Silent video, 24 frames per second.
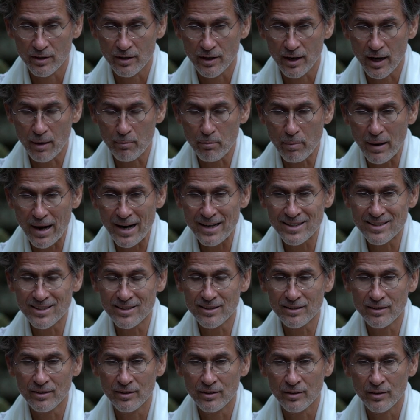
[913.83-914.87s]

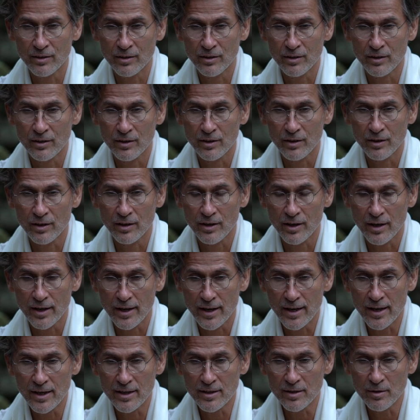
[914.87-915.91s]
abiding
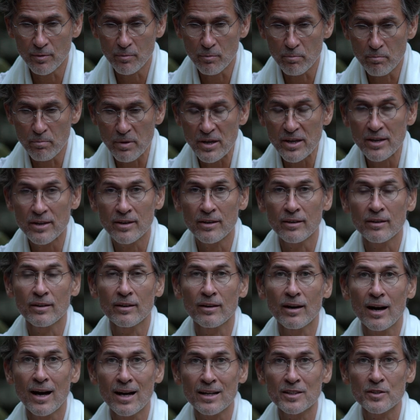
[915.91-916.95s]
in being,
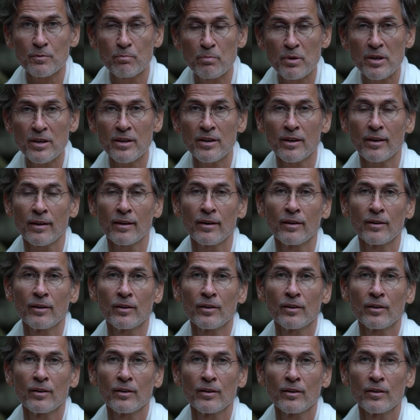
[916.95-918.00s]
as being.
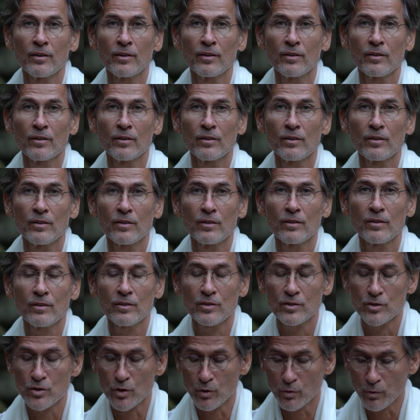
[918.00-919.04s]

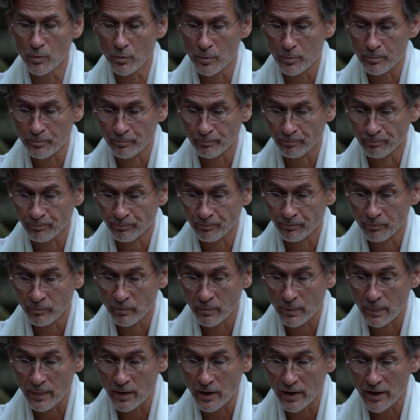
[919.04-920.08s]
So,
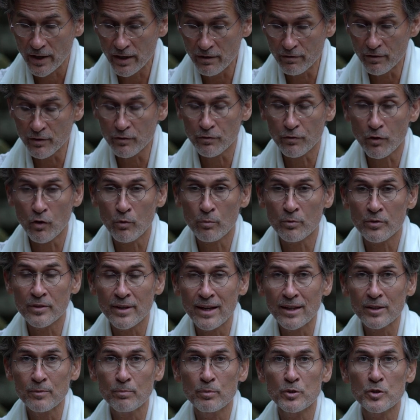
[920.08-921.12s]
even from
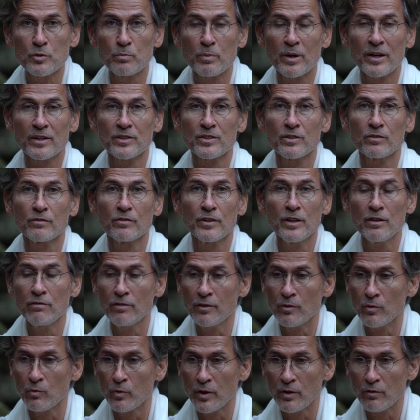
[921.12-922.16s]
that perspective,
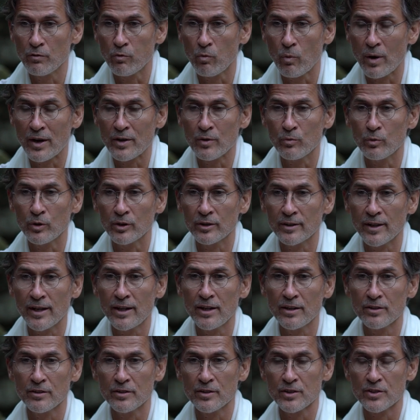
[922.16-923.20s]
even if one will
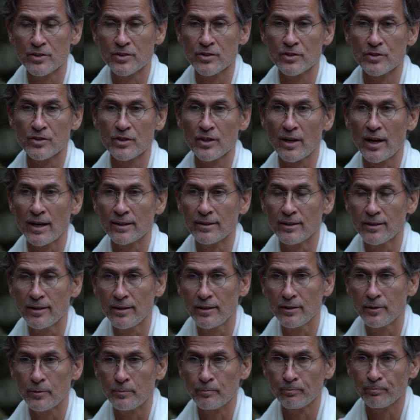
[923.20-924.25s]
take this
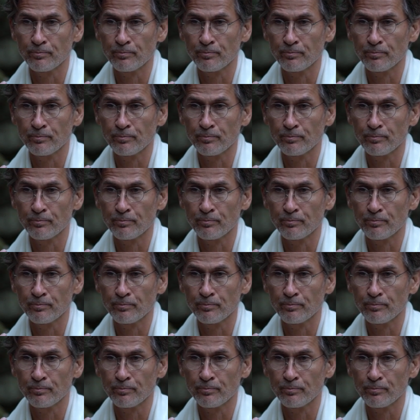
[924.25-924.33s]
utterly,